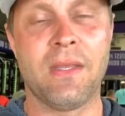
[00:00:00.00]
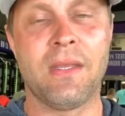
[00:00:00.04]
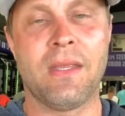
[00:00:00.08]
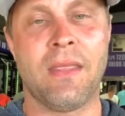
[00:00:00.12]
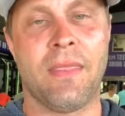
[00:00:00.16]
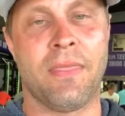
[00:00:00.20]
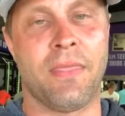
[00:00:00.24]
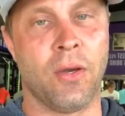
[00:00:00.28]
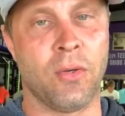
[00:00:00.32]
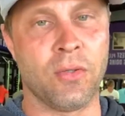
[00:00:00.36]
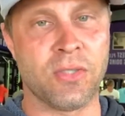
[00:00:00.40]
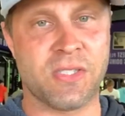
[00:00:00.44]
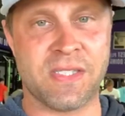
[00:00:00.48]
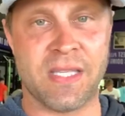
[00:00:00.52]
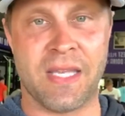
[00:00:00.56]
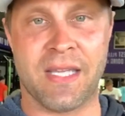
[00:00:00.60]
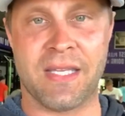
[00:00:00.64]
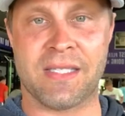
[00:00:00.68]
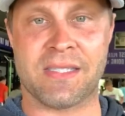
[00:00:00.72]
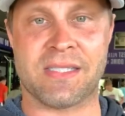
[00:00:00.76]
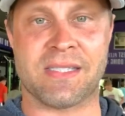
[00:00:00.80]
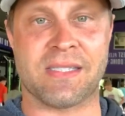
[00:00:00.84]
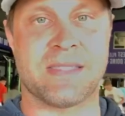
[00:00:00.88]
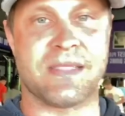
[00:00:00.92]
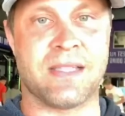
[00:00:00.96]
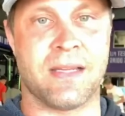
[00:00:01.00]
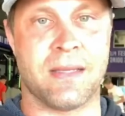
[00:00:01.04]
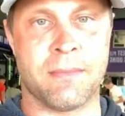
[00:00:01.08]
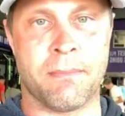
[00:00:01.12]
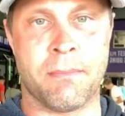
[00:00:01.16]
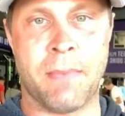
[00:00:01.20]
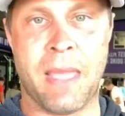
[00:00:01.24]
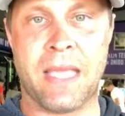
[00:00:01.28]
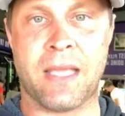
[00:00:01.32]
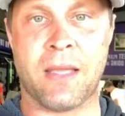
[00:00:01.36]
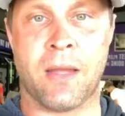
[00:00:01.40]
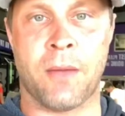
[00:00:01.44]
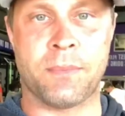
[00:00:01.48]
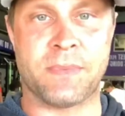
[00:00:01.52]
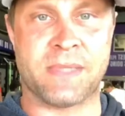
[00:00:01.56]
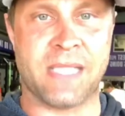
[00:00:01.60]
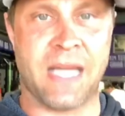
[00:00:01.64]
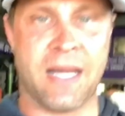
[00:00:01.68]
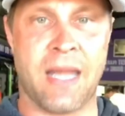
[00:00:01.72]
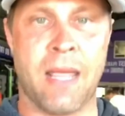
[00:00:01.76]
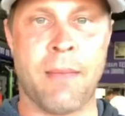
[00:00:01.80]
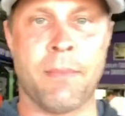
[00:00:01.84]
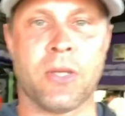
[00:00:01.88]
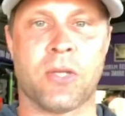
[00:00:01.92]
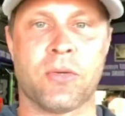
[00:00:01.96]
Those things make up
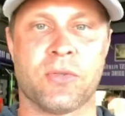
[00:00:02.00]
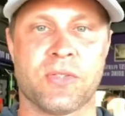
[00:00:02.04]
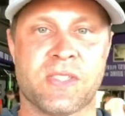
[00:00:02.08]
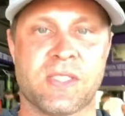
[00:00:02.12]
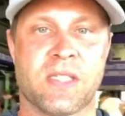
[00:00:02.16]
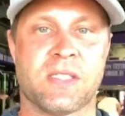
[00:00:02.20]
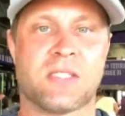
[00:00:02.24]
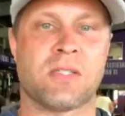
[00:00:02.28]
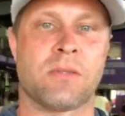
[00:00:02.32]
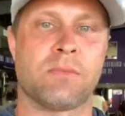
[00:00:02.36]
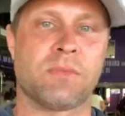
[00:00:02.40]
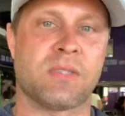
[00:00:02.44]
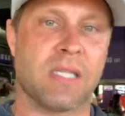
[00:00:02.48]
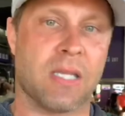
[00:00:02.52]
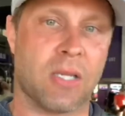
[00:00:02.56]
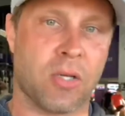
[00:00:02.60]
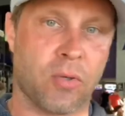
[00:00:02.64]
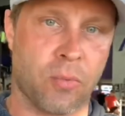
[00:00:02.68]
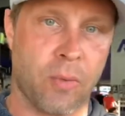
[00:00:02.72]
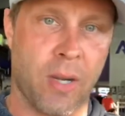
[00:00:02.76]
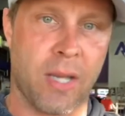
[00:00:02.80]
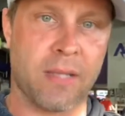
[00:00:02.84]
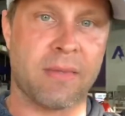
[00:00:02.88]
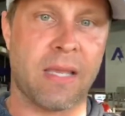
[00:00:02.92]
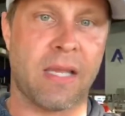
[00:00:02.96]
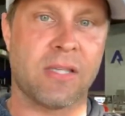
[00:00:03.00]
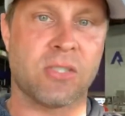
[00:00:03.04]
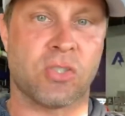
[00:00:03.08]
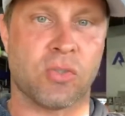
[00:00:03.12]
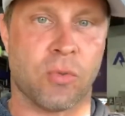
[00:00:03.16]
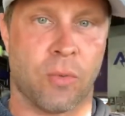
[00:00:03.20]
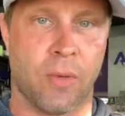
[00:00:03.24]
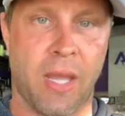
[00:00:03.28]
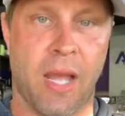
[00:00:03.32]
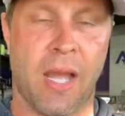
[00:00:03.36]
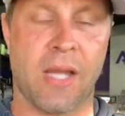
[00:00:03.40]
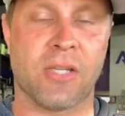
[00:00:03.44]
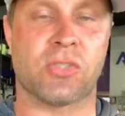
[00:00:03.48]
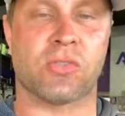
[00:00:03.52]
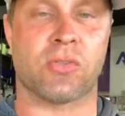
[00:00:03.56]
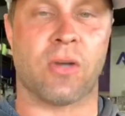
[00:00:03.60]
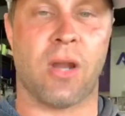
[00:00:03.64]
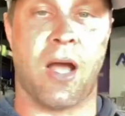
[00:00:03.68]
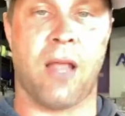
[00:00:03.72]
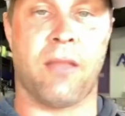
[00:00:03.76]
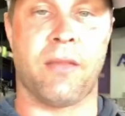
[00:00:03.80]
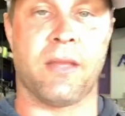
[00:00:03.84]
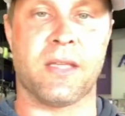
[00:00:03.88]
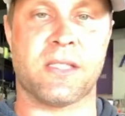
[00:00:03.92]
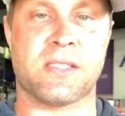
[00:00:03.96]
dynamical systems that create that joint
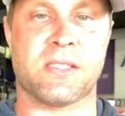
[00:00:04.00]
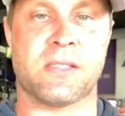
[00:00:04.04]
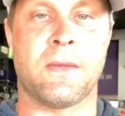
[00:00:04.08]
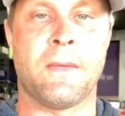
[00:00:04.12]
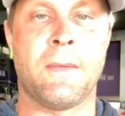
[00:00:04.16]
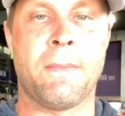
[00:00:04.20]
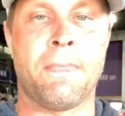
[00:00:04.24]
hydraulics.